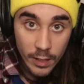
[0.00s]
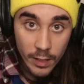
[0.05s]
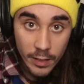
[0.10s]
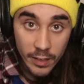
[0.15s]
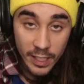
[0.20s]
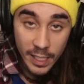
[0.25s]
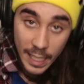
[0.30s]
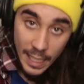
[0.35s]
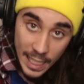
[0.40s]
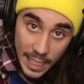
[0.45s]

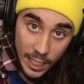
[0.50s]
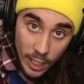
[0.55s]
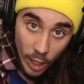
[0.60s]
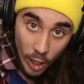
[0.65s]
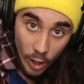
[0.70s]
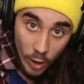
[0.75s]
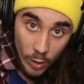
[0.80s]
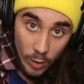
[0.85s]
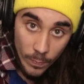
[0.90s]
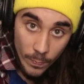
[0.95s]
The
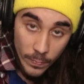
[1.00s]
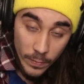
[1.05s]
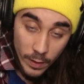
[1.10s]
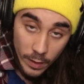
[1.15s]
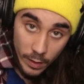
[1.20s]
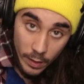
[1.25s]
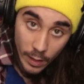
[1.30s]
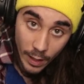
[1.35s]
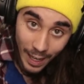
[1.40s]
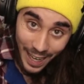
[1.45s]
ego,
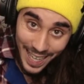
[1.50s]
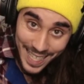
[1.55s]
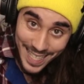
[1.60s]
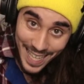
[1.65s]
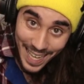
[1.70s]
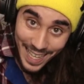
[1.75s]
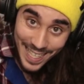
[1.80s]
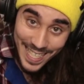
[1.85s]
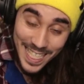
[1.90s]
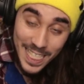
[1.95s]

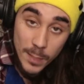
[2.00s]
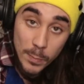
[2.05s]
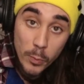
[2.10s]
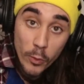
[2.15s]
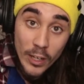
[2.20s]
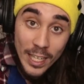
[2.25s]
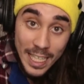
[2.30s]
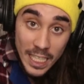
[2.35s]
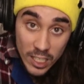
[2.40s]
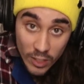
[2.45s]
identity
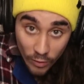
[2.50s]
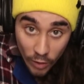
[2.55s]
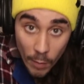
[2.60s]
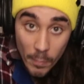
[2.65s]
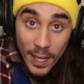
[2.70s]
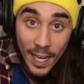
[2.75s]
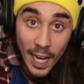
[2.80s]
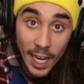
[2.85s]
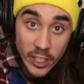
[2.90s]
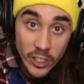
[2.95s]
springs from
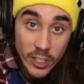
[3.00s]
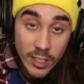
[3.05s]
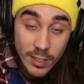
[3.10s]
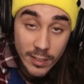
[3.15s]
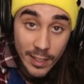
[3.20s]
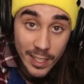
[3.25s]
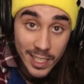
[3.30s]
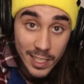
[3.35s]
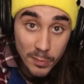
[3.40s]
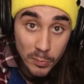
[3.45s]

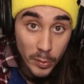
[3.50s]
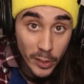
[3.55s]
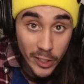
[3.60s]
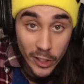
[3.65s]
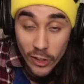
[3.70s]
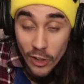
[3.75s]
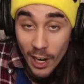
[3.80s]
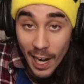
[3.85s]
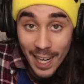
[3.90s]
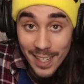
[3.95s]
consciousness, but
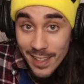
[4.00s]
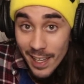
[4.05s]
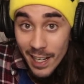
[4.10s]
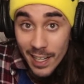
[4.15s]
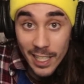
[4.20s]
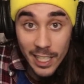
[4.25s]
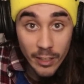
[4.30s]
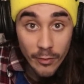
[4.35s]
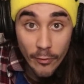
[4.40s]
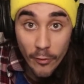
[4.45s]
your
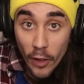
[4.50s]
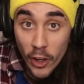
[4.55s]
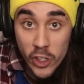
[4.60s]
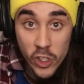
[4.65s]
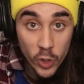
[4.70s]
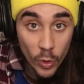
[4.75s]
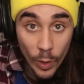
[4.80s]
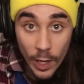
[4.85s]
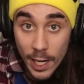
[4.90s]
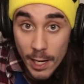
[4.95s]
identity can
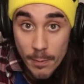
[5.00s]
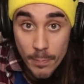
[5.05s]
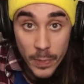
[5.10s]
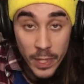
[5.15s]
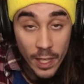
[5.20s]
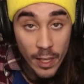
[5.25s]
fluctuate.